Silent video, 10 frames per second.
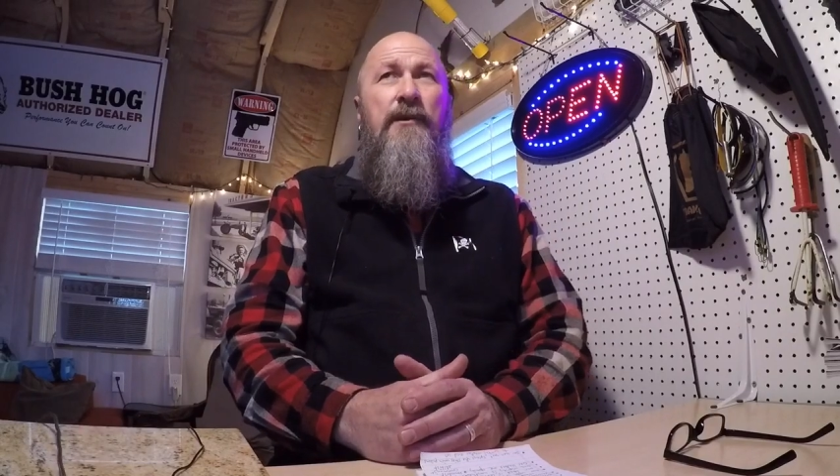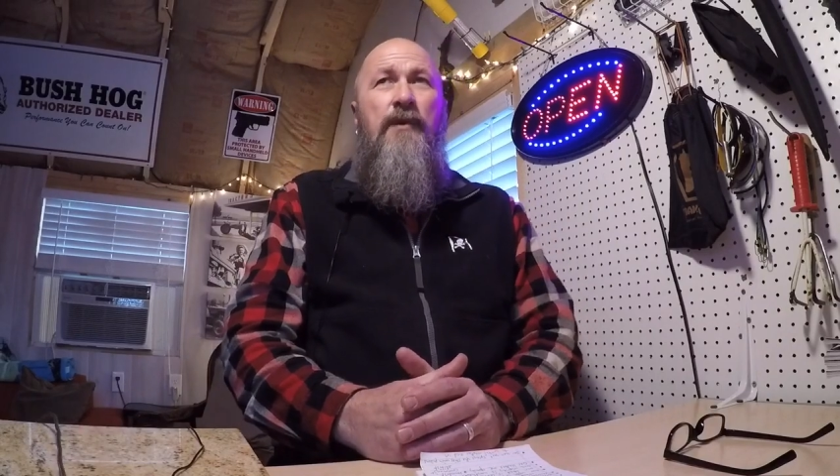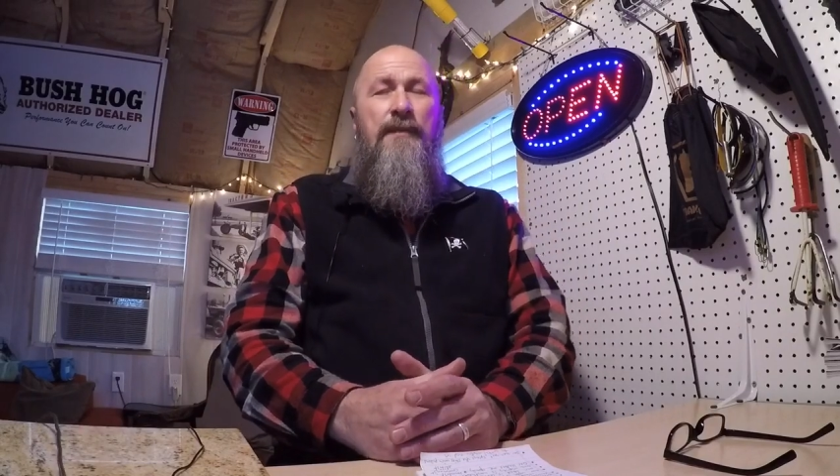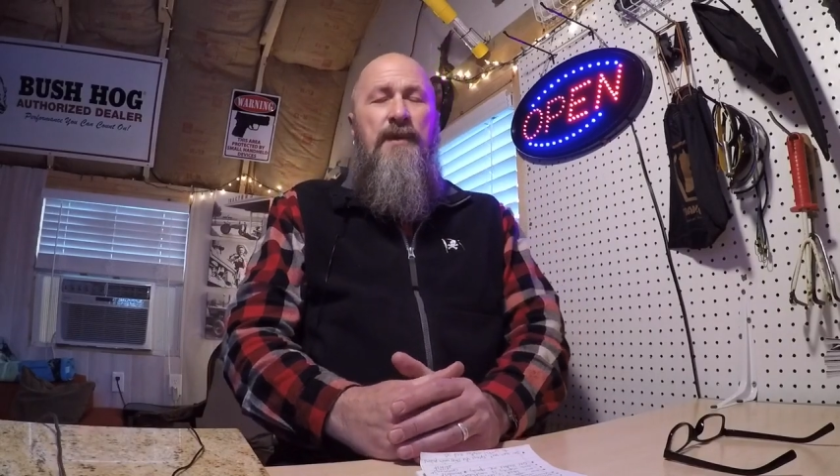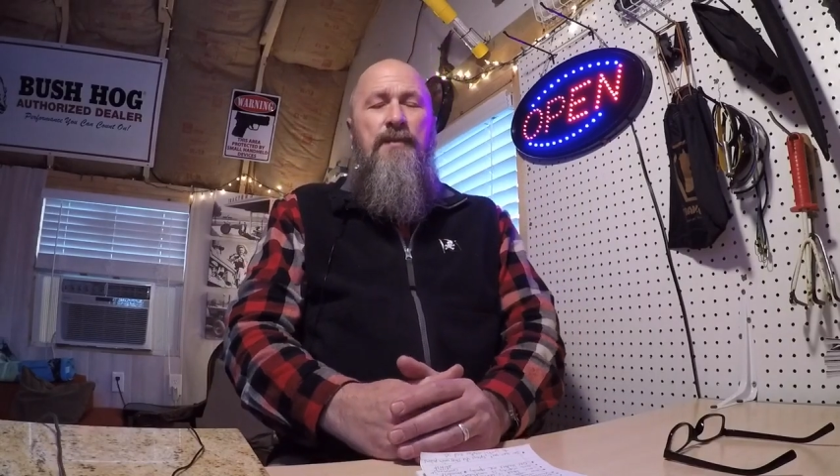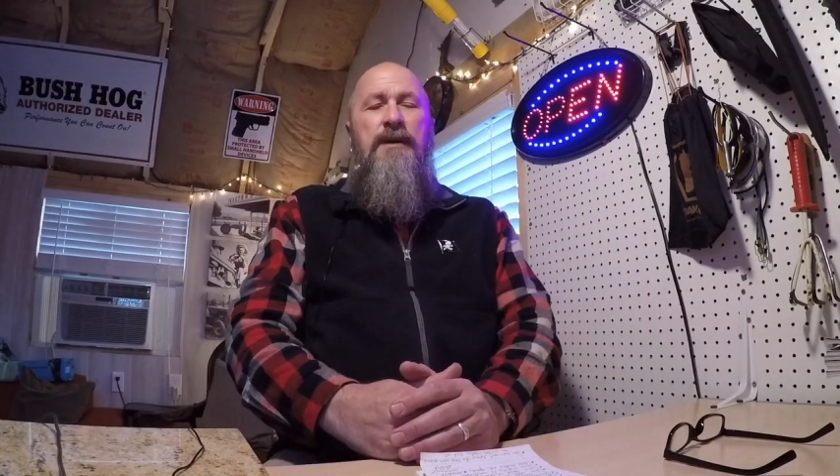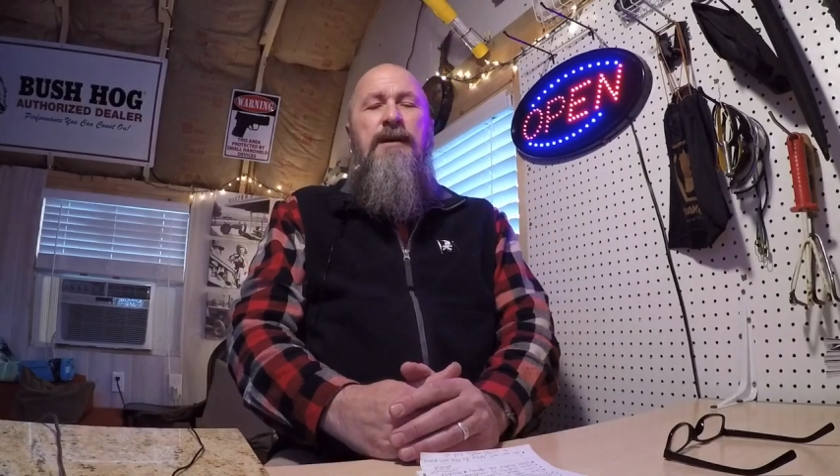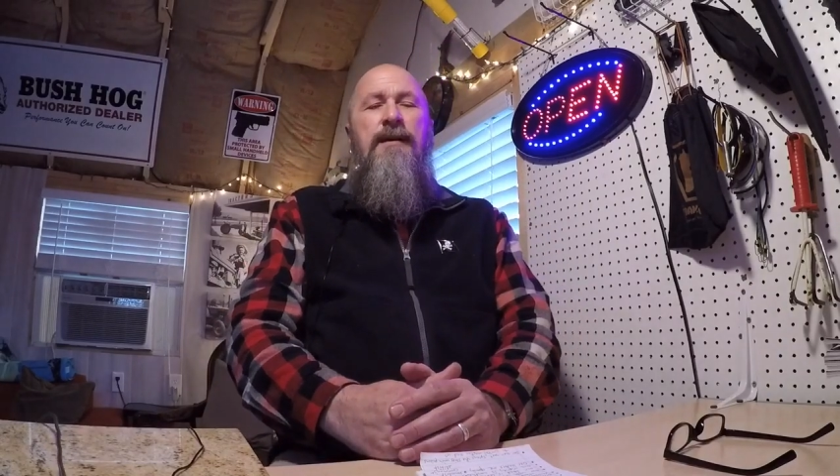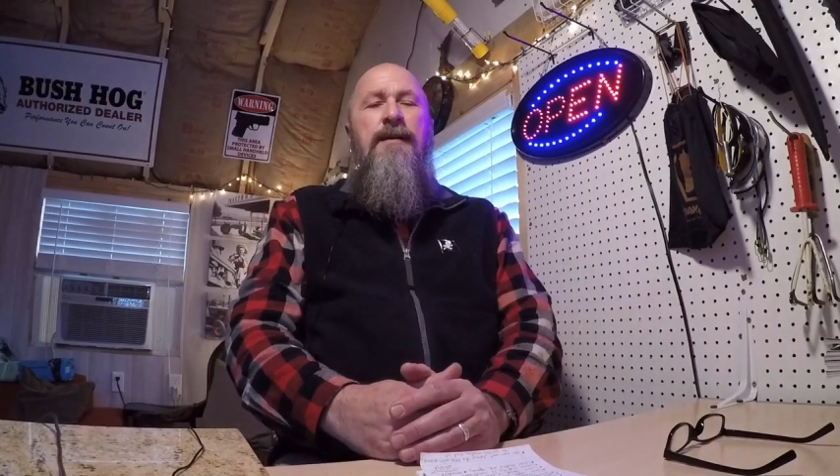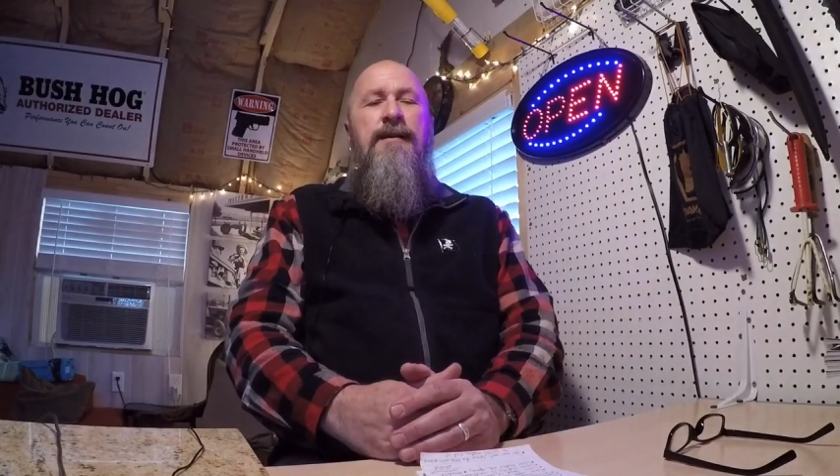quit me
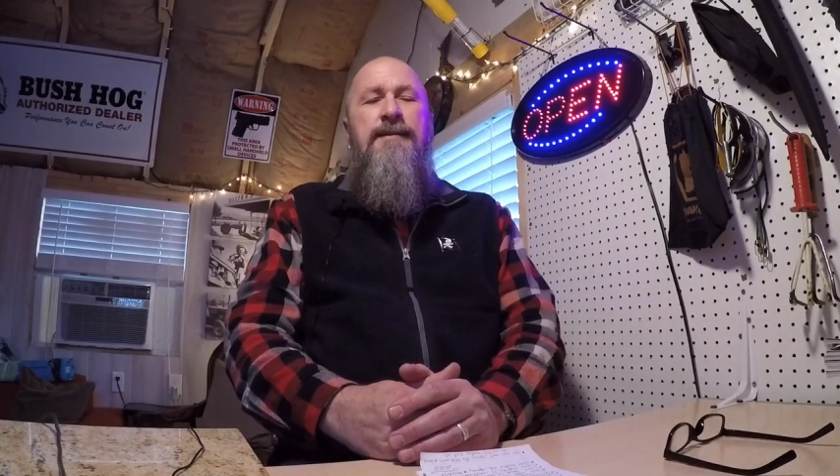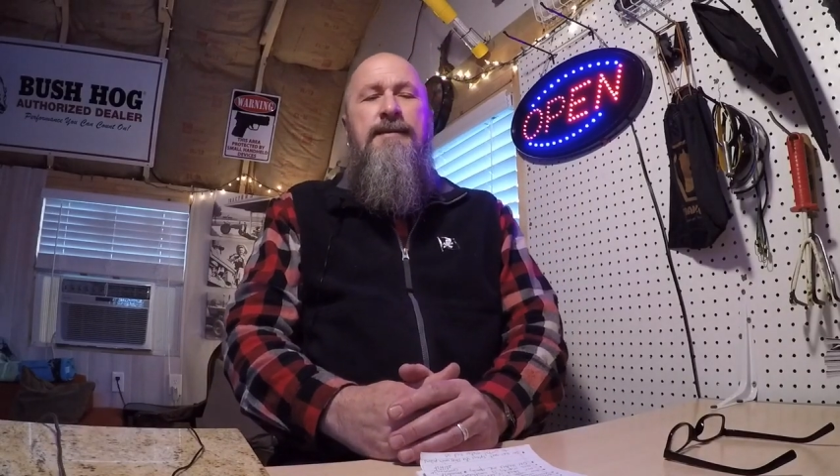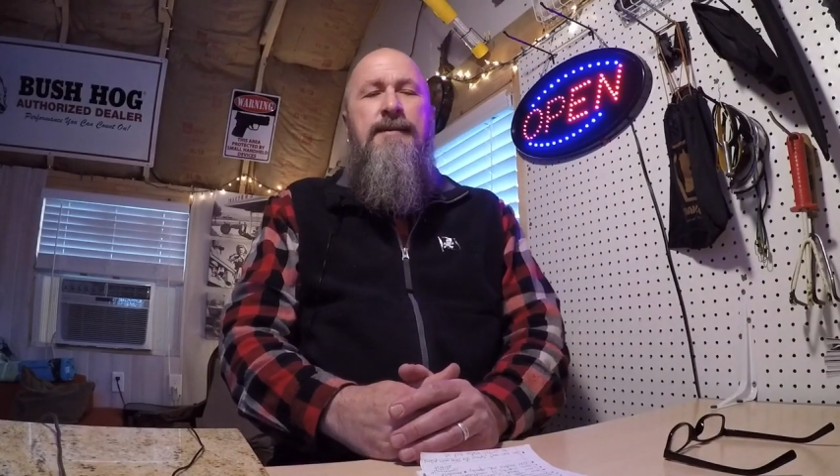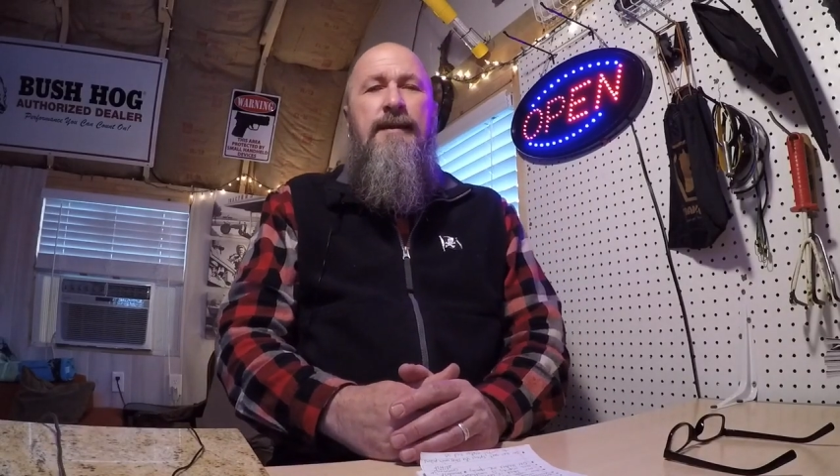because